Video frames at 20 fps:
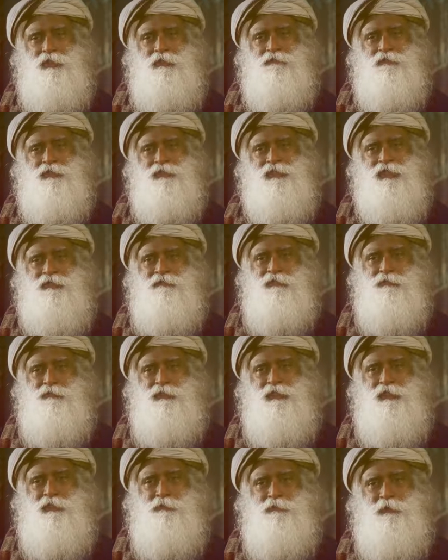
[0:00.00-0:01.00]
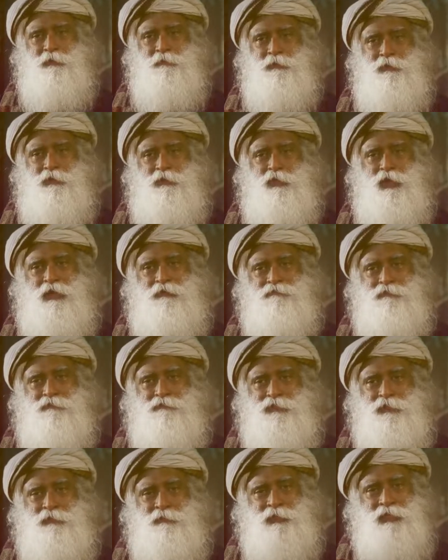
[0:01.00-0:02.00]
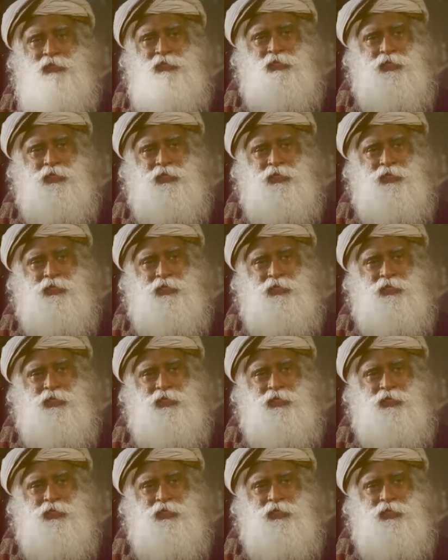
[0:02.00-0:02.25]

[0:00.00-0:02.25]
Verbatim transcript: For 7 billion people, you have 15 billion